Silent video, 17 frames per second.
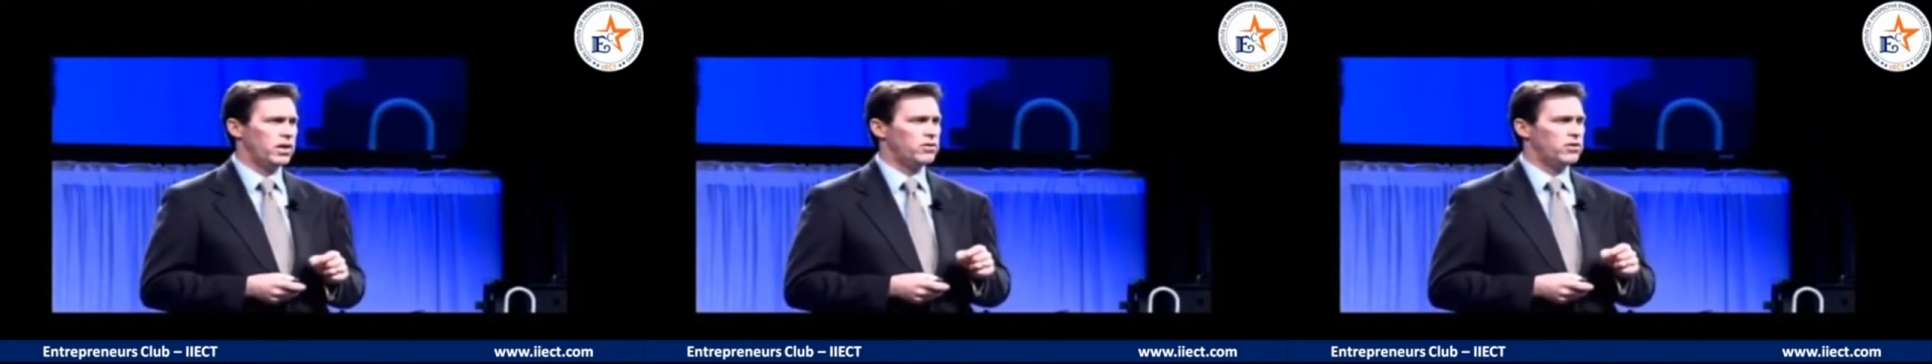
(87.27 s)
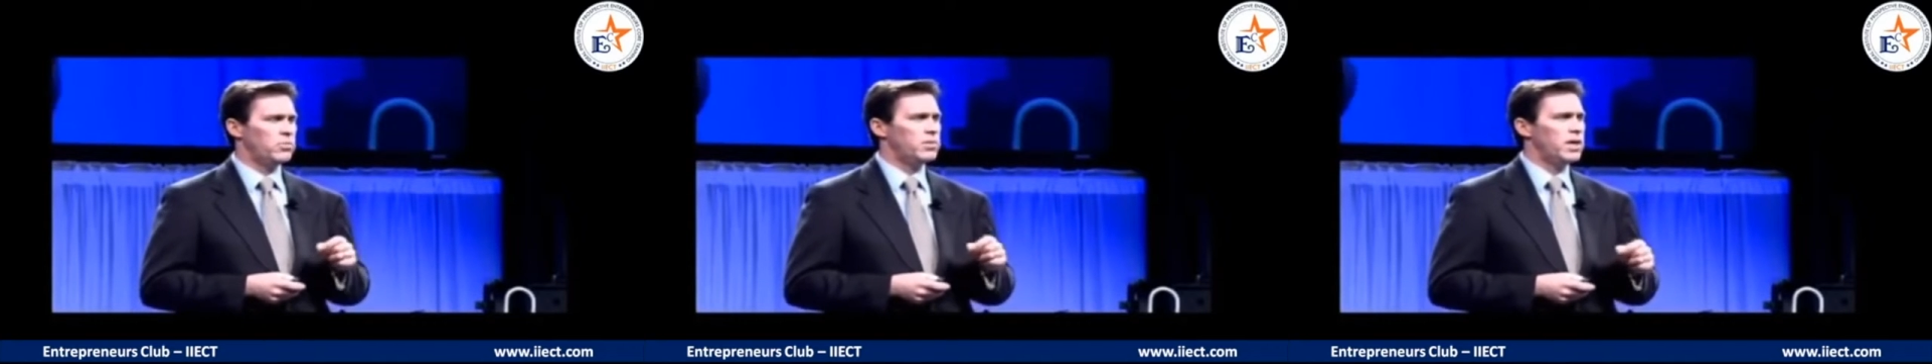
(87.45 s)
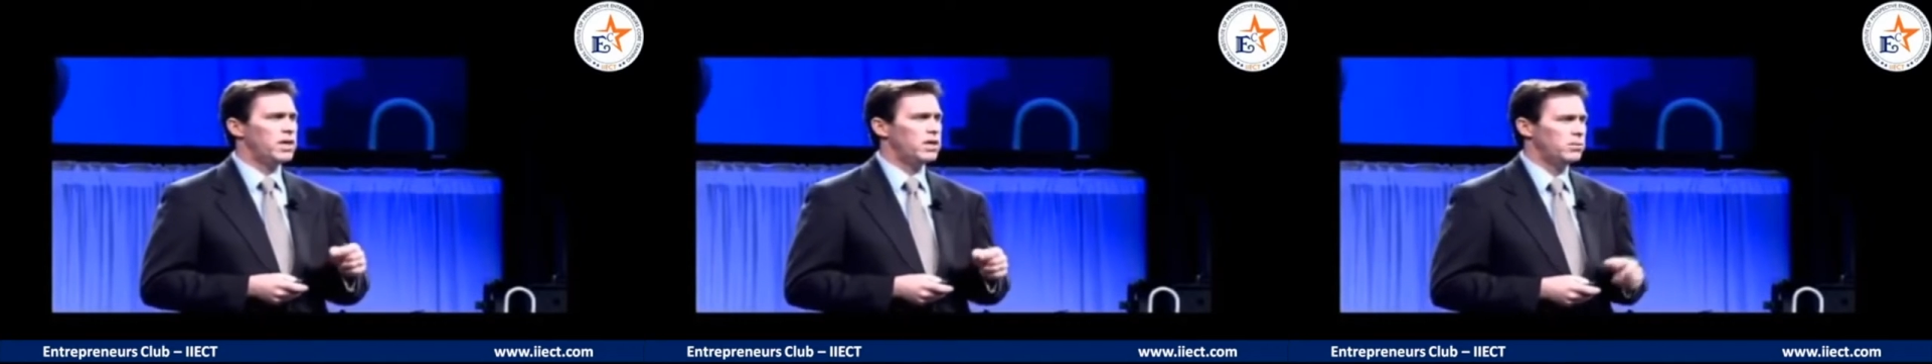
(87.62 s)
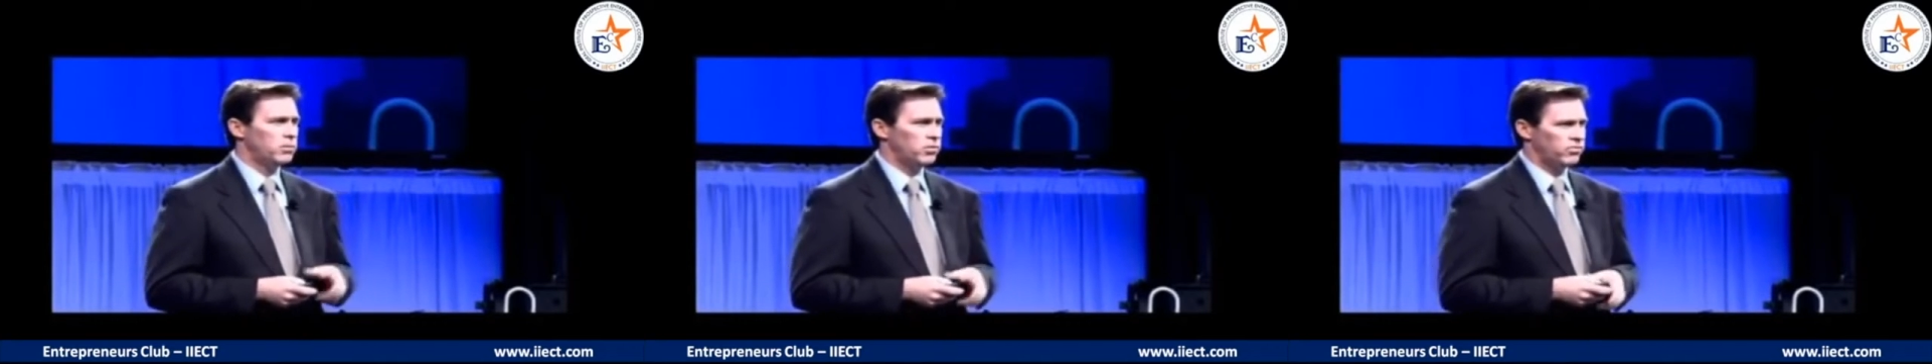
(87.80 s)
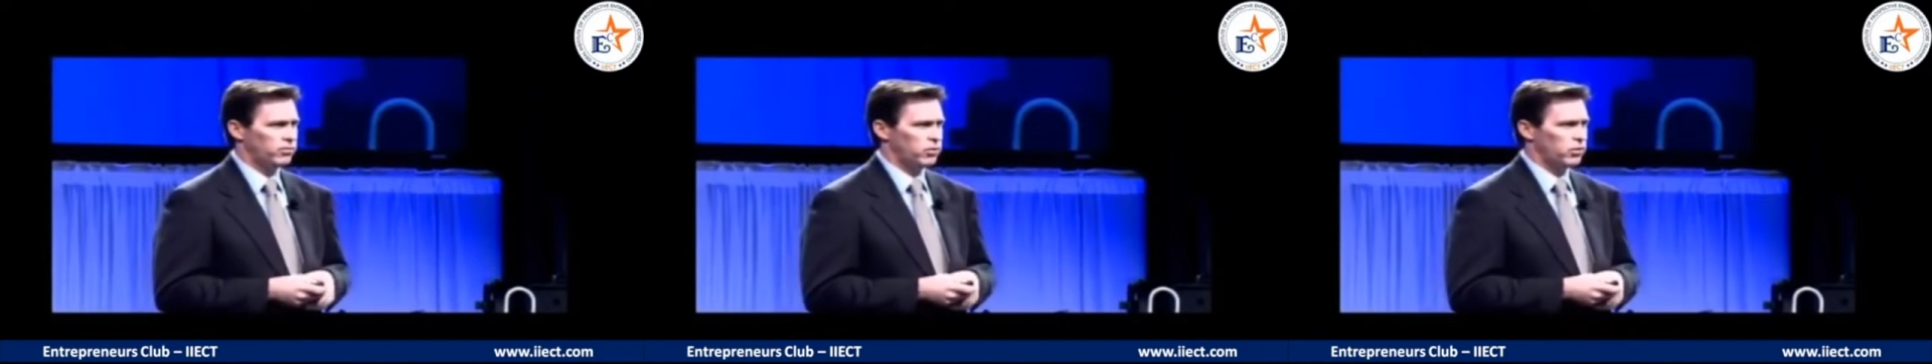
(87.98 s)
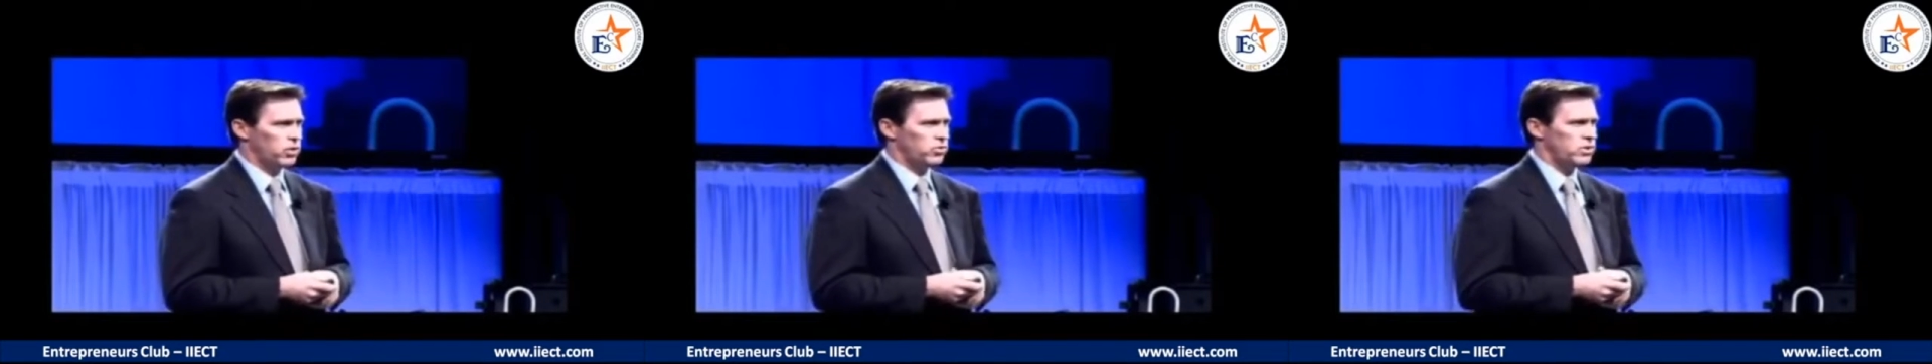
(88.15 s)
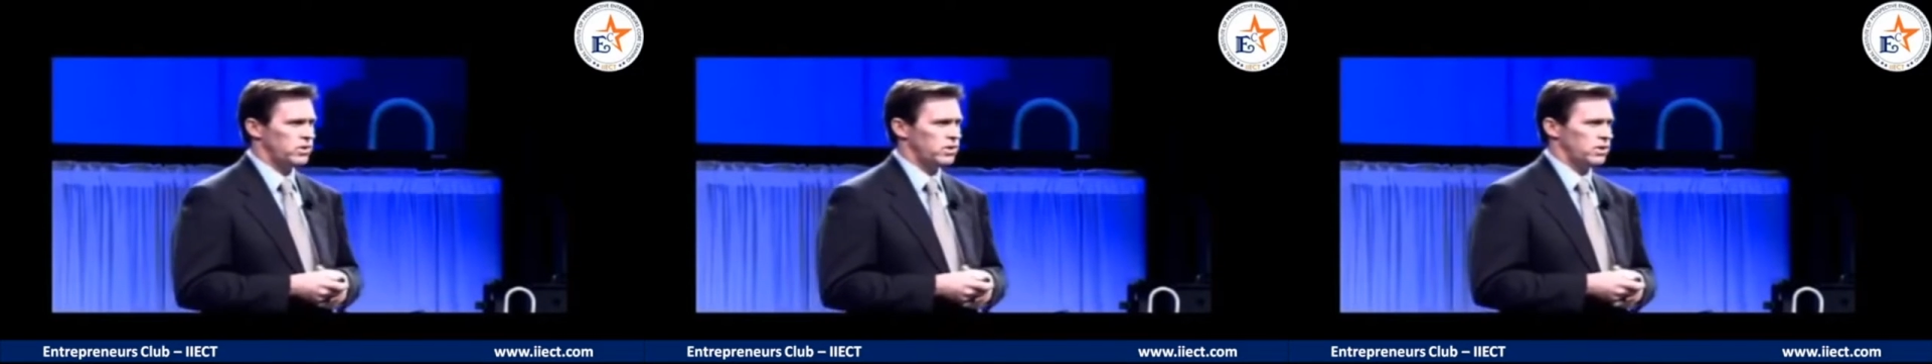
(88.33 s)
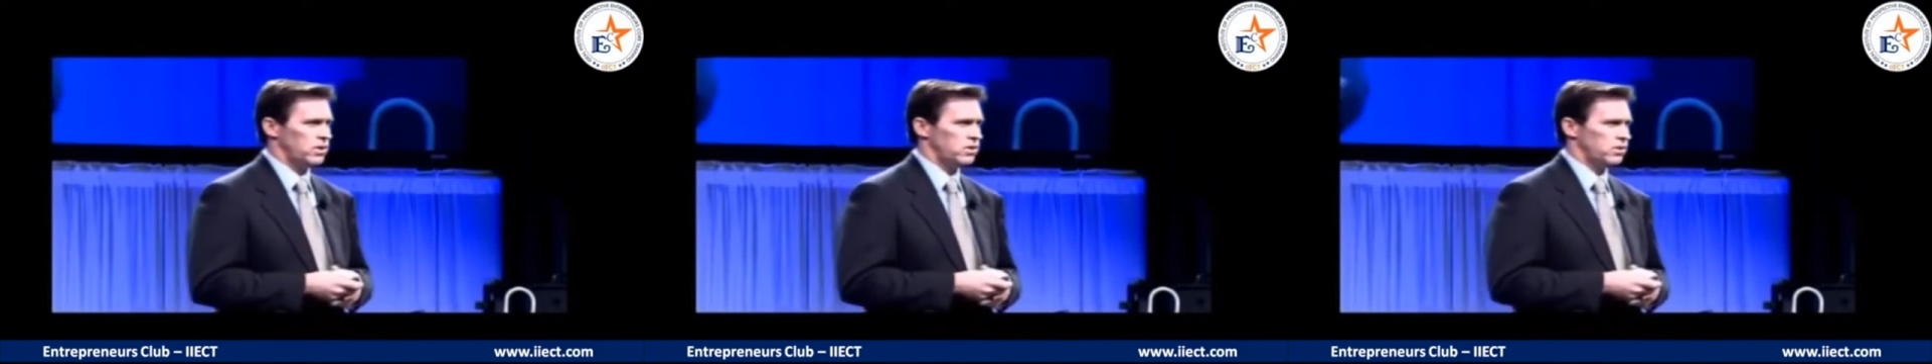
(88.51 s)
and they're made up of
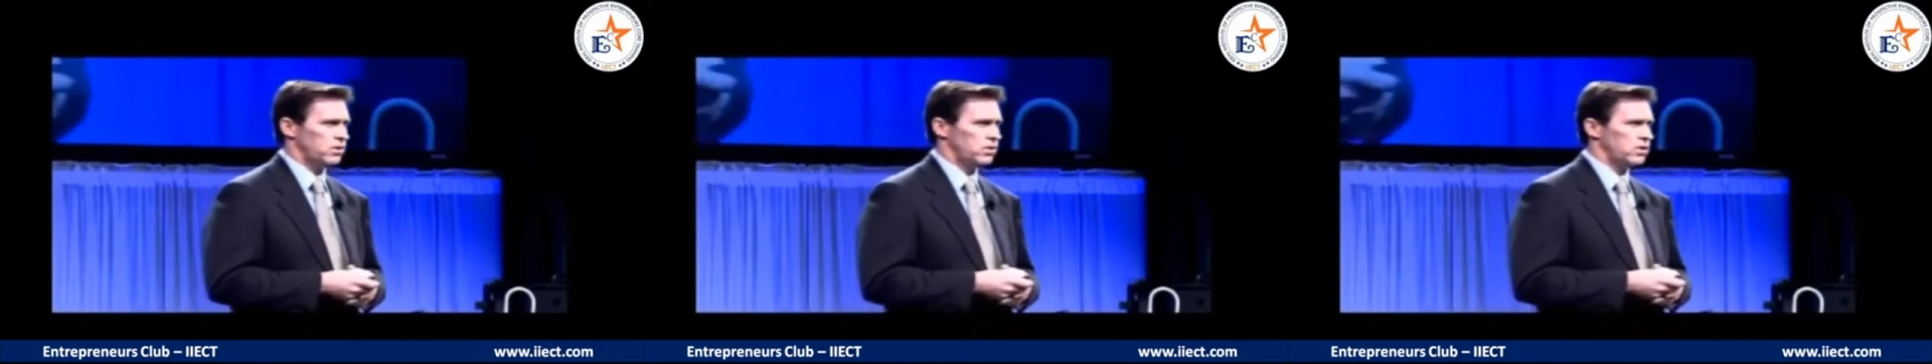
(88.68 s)
proteins.